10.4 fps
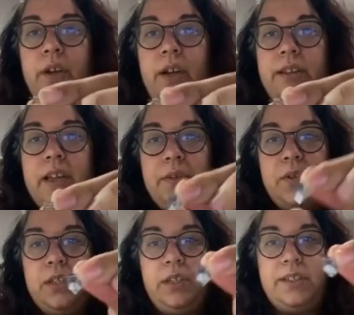
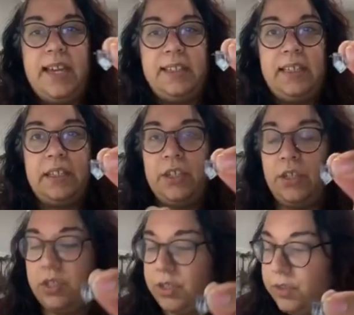Another little technique that you
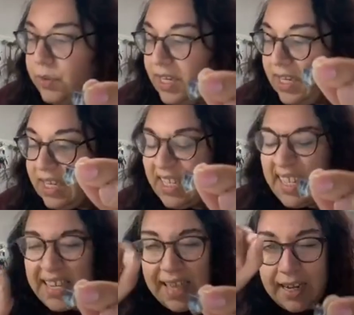can do is
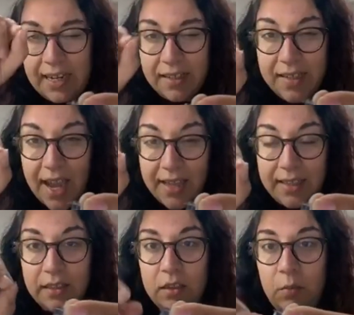take that
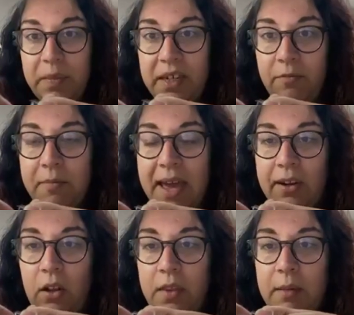tiny little bit of
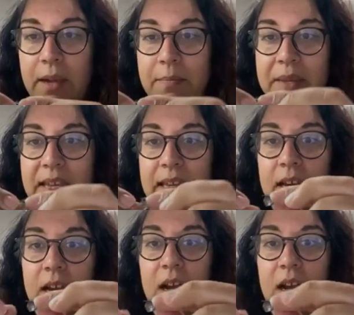metal that might be